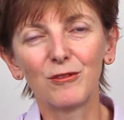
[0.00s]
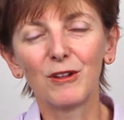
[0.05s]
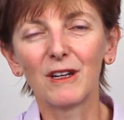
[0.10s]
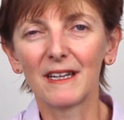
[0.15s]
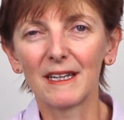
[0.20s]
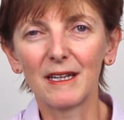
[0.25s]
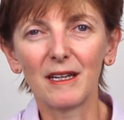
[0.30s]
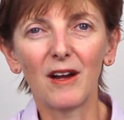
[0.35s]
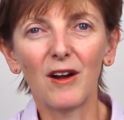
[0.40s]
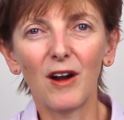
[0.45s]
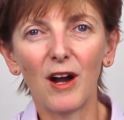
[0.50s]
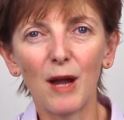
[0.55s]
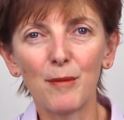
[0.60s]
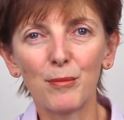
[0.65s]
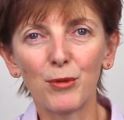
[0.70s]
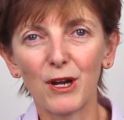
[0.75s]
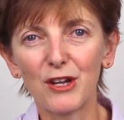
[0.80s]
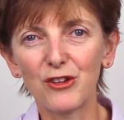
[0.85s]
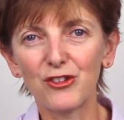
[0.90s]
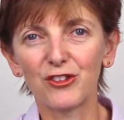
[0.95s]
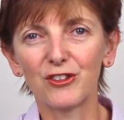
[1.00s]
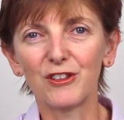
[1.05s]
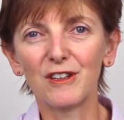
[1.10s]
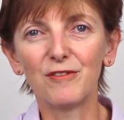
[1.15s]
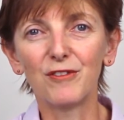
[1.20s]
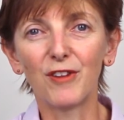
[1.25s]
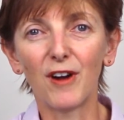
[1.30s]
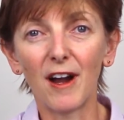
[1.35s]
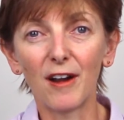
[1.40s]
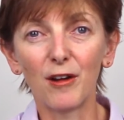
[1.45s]
really high pressure
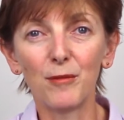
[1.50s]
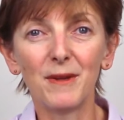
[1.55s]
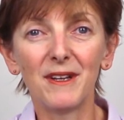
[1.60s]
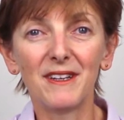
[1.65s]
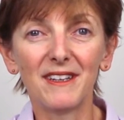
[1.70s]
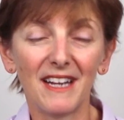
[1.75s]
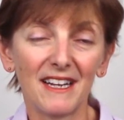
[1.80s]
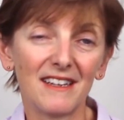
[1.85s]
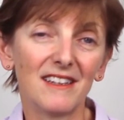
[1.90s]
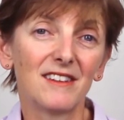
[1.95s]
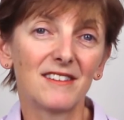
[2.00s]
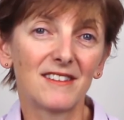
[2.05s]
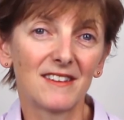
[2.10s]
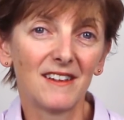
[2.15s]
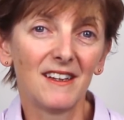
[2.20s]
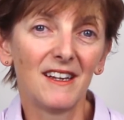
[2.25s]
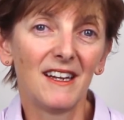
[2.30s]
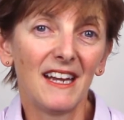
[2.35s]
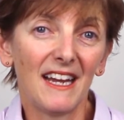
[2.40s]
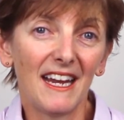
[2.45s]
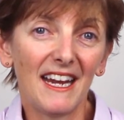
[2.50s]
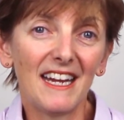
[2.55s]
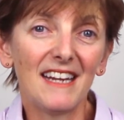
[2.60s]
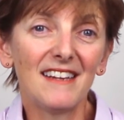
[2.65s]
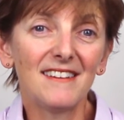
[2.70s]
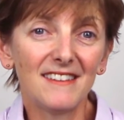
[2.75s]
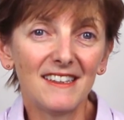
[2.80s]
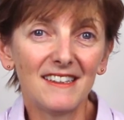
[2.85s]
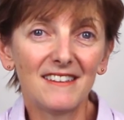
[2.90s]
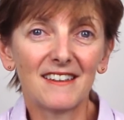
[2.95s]
environment, and it's
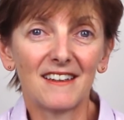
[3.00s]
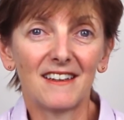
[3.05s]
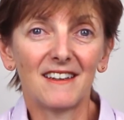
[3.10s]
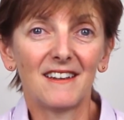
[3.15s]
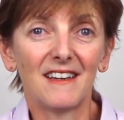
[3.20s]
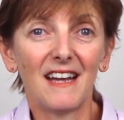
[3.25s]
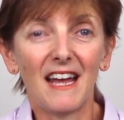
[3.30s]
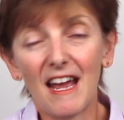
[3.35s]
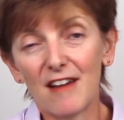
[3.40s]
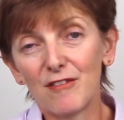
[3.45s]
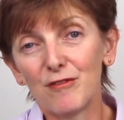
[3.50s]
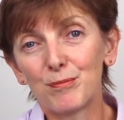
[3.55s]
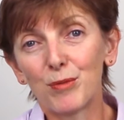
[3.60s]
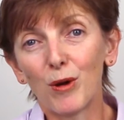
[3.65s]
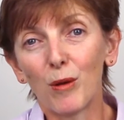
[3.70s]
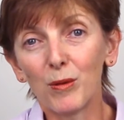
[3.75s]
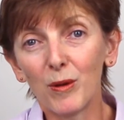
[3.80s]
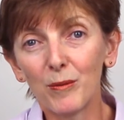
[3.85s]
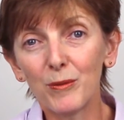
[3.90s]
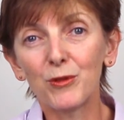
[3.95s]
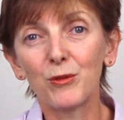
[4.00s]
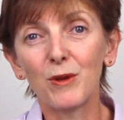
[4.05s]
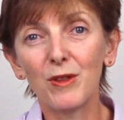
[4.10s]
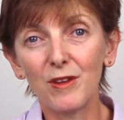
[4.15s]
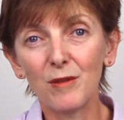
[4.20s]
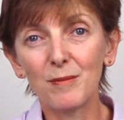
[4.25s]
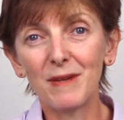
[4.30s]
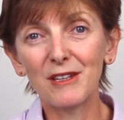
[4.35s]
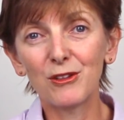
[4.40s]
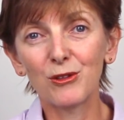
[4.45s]
easy to have problems with
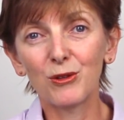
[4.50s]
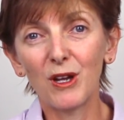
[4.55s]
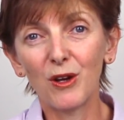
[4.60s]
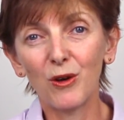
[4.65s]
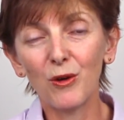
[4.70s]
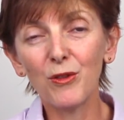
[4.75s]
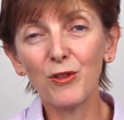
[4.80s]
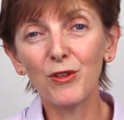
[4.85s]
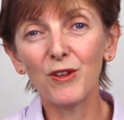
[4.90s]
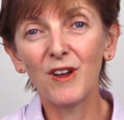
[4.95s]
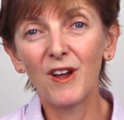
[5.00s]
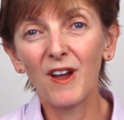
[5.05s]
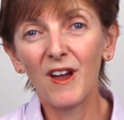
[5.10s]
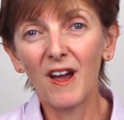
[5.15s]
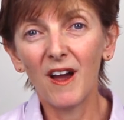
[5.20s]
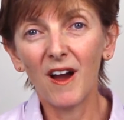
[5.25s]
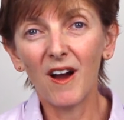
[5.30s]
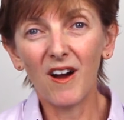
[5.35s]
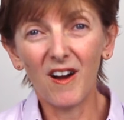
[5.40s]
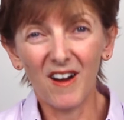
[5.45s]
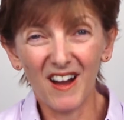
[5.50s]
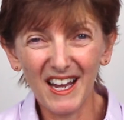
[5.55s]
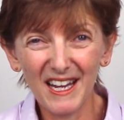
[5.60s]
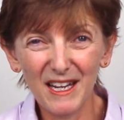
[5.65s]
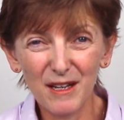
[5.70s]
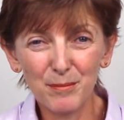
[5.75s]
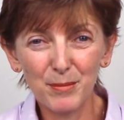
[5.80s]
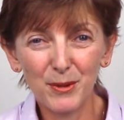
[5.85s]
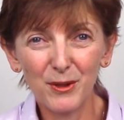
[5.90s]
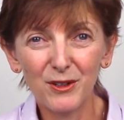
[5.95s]
your mental health. I
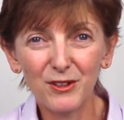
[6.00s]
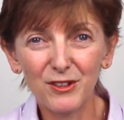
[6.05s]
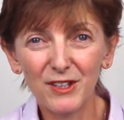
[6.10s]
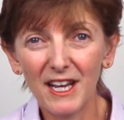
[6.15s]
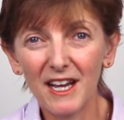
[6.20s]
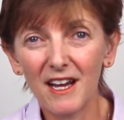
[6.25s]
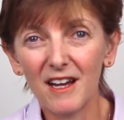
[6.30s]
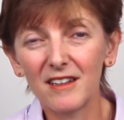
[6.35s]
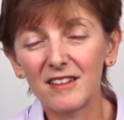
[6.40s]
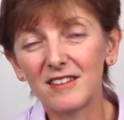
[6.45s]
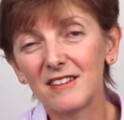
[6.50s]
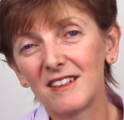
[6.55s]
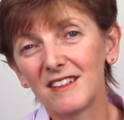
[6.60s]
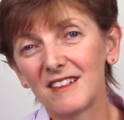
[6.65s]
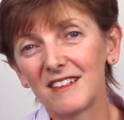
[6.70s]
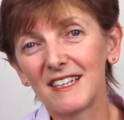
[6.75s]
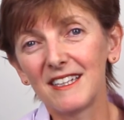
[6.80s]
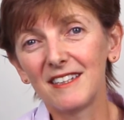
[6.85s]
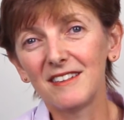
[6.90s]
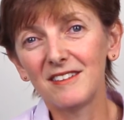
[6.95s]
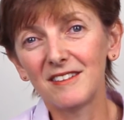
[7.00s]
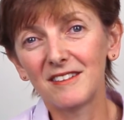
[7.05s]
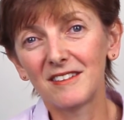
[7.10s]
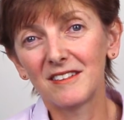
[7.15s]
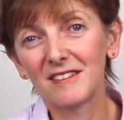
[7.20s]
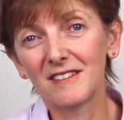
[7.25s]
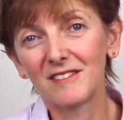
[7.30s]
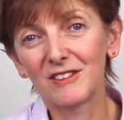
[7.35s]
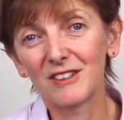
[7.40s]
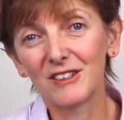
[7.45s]
had burnt out at least,
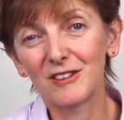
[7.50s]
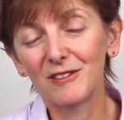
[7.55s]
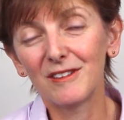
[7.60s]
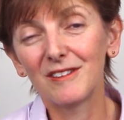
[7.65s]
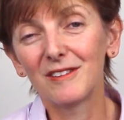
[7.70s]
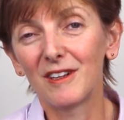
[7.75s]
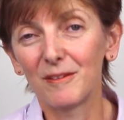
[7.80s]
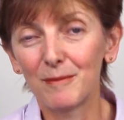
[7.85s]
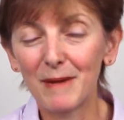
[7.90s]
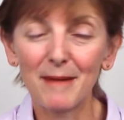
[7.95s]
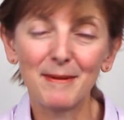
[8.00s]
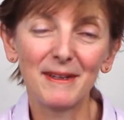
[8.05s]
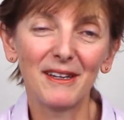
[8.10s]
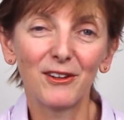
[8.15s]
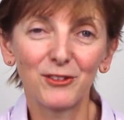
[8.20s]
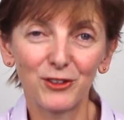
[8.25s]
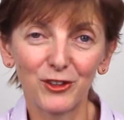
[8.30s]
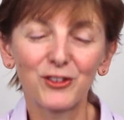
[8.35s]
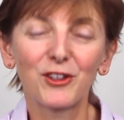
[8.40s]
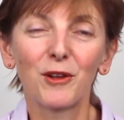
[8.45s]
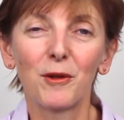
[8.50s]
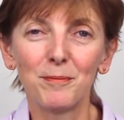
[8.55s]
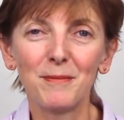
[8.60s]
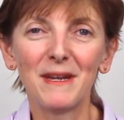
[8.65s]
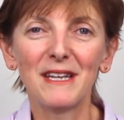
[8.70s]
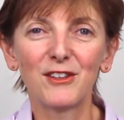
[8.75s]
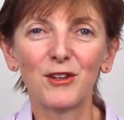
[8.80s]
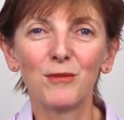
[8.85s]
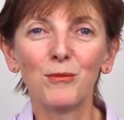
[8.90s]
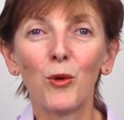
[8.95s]
well, maybe I'll just
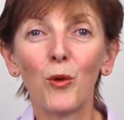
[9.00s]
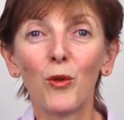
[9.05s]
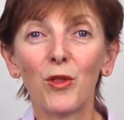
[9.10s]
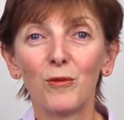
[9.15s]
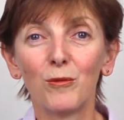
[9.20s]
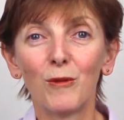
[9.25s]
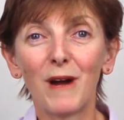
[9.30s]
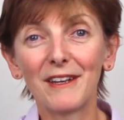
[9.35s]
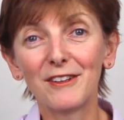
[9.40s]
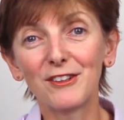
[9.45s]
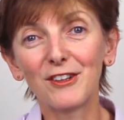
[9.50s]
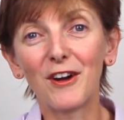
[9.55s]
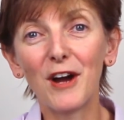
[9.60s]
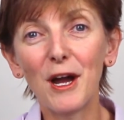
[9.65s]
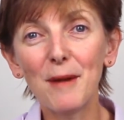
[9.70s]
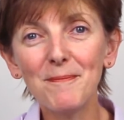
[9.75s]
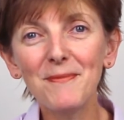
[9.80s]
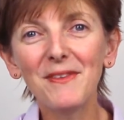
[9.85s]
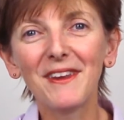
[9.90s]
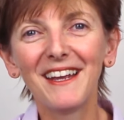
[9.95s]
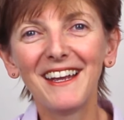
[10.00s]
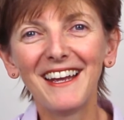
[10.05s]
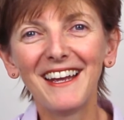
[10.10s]
admit to more than one time,